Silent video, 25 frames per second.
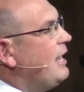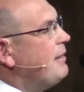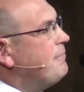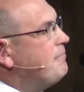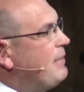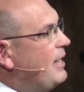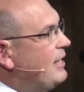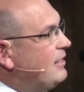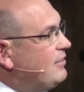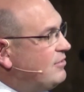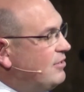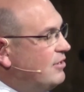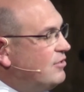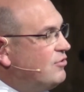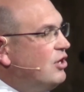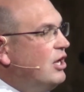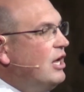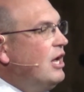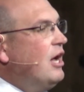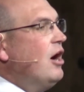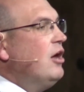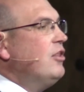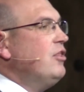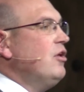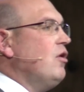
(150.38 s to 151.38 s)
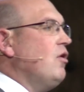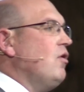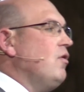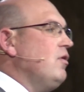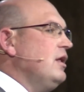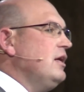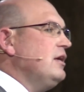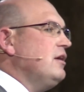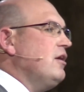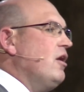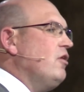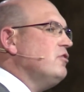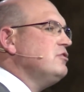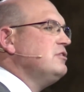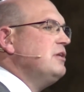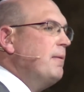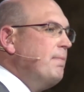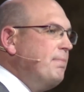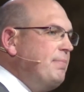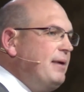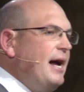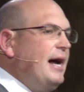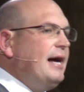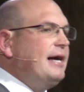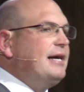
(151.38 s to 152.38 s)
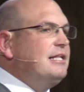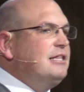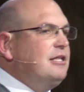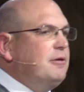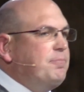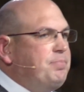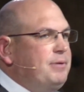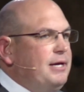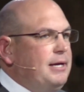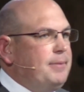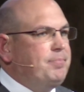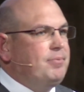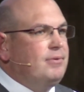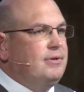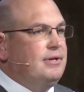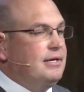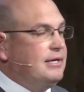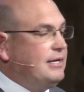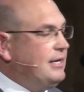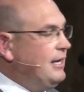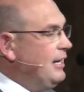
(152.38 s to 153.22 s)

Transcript: time message. The Holy Ghost back in the people